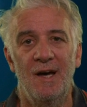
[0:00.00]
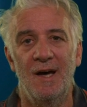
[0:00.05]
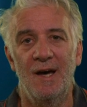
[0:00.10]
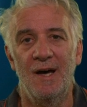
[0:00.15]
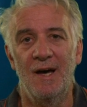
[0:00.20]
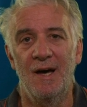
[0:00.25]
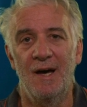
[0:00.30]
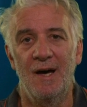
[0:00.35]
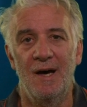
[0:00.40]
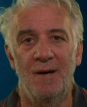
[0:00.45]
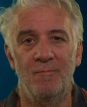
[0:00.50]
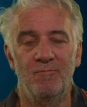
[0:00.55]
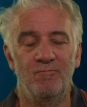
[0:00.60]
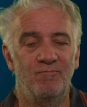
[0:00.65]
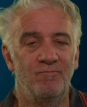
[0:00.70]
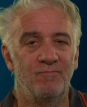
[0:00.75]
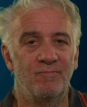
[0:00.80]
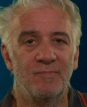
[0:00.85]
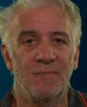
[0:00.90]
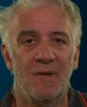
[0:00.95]

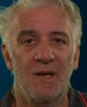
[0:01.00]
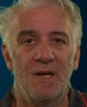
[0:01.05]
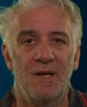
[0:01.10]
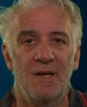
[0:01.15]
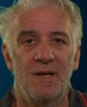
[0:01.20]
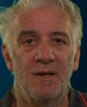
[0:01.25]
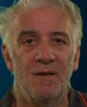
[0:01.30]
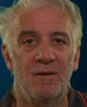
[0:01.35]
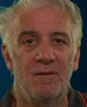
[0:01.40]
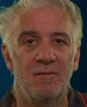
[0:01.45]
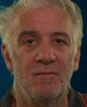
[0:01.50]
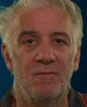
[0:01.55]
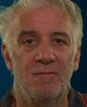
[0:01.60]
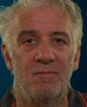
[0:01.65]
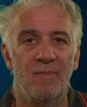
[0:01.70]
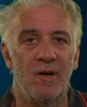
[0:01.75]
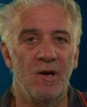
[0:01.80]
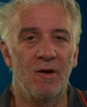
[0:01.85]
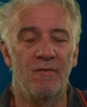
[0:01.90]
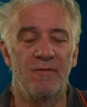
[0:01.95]

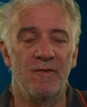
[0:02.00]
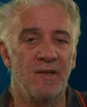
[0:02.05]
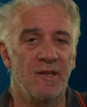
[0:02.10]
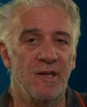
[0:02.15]
But often